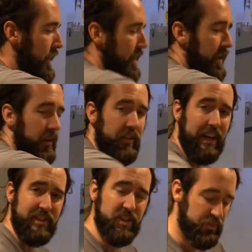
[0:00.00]
because it
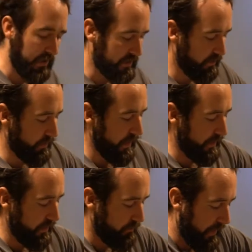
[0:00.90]
actually just makes it a pain
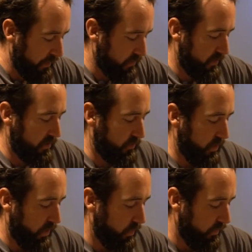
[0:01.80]
in the backside to
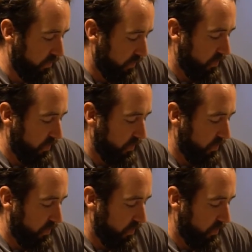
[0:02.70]
work with.